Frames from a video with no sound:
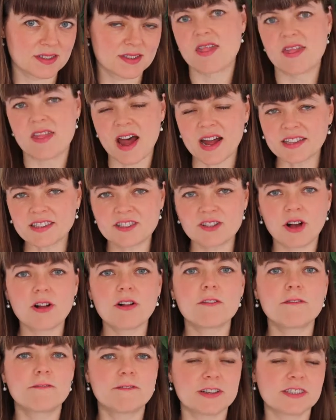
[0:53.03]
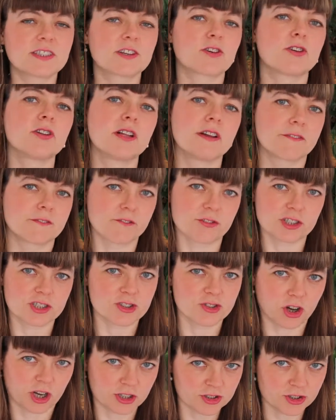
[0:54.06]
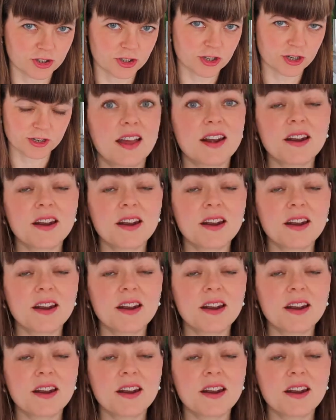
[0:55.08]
That's all physical infrastructure.